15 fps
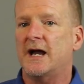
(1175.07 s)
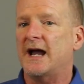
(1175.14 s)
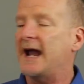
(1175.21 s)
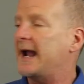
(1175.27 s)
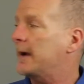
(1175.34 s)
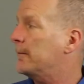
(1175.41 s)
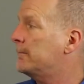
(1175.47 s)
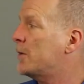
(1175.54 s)

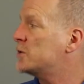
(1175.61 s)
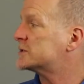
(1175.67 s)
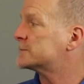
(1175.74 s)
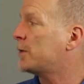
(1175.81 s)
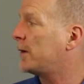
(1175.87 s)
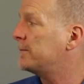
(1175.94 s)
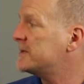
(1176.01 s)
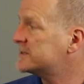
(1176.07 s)
And most
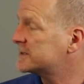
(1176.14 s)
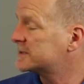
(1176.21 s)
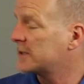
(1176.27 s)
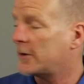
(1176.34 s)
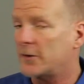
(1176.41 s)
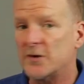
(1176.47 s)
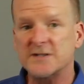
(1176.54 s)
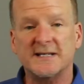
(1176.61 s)
small business
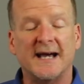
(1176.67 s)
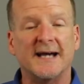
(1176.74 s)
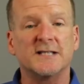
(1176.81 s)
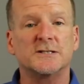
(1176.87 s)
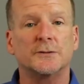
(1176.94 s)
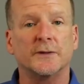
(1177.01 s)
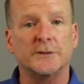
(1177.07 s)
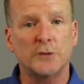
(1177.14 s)
owners,
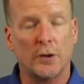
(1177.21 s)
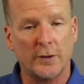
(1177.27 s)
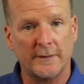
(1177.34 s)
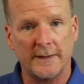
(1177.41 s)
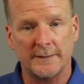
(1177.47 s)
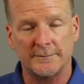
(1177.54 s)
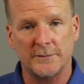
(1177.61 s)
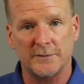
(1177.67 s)
as a result of
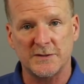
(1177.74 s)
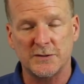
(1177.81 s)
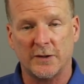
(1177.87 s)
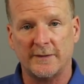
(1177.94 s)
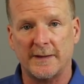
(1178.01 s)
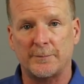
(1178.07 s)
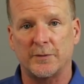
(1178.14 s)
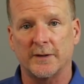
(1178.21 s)

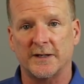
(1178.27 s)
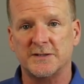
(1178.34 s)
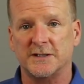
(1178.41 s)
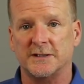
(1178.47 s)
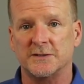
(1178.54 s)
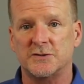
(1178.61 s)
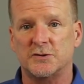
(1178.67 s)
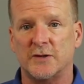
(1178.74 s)
that production
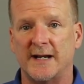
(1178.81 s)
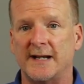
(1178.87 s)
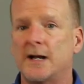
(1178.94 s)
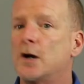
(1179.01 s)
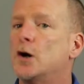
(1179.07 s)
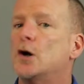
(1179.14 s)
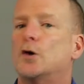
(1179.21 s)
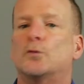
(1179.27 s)
constraint,
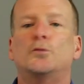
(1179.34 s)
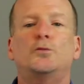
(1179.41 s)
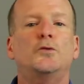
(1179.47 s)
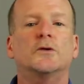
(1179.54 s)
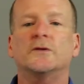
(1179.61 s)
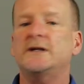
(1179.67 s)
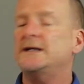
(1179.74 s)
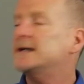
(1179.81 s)

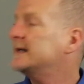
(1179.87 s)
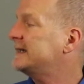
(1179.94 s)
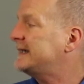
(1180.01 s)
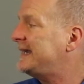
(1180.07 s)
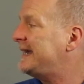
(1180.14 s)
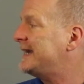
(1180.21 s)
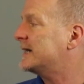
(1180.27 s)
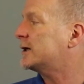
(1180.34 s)
really
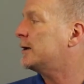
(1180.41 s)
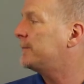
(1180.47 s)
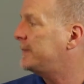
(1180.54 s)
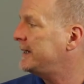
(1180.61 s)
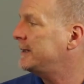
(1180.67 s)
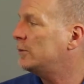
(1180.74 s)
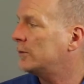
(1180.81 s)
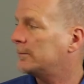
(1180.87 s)
can't
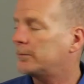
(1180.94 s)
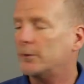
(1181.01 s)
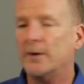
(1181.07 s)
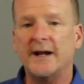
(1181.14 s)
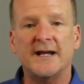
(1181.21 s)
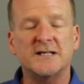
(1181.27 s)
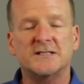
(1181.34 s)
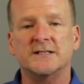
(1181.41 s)
compete on
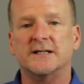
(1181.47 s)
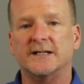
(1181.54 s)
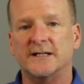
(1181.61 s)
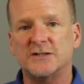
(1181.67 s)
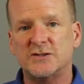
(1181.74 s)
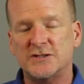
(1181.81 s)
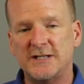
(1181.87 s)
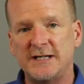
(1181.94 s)
price and
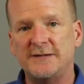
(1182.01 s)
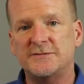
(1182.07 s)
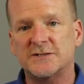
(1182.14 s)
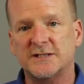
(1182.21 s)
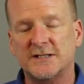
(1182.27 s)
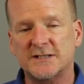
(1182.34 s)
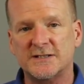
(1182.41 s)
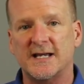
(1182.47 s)
achieve
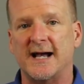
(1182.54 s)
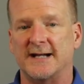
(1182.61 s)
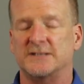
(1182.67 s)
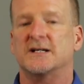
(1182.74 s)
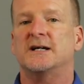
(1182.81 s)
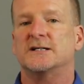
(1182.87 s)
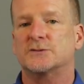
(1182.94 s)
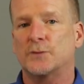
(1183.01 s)
success.
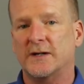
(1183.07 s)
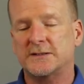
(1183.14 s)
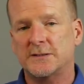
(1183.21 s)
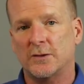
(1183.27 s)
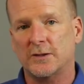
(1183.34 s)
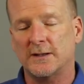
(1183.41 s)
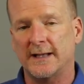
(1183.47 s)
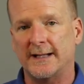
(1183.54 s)
It's what I
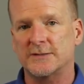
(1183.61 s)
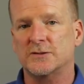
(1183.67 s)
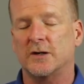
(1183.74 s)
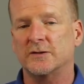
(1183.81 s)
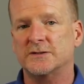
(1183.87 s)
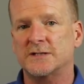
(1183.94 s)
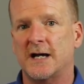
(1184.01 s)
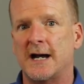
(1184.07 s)
tell clients all
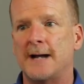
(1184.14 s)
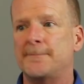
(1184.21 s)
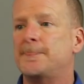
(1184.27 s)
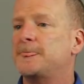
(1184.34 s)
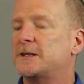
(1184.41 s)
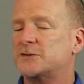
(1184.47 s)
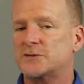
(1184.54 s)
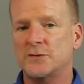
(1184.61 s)
the time,
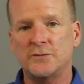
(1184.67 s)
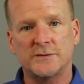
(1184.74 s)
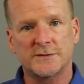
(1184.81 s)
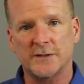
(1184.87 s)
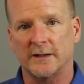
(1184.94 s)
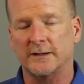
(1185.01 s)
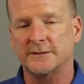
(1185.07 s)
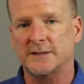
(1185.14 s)
students
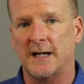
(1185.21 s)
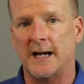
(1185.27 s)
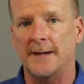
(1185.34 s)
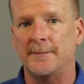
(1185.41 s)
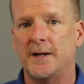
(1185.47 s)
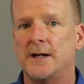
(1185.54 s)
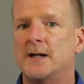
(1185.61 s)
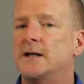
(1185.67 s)
all the
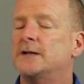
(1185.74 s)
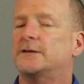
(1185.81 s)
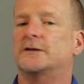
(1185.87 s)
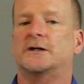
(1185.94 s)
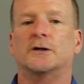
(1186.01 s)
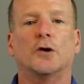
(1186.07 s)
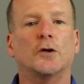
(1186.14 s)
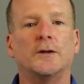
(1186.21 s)
time. There
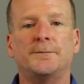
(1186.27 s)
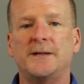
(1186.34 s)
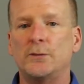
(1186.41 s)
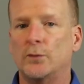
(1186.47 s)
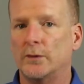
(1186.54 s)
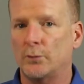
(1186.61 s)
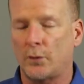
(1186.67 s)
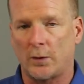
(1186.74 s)
can only be
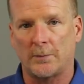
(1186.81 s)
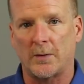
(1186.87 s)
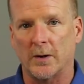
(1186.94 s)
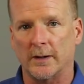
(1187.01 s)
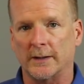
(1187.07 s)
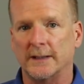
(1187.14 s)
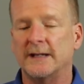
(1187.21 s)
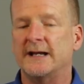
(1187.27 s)
one
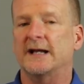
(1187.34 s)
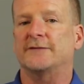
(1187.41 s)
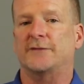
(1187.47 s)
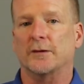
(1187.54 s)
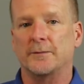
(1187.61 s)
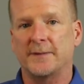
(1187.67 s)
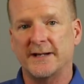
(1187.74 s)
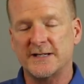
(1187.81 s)
Walmart. If
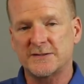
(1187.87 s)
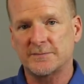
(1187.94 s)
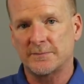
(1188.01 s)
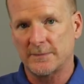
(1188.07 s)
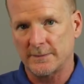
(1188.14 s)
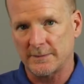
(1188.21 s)
everybody's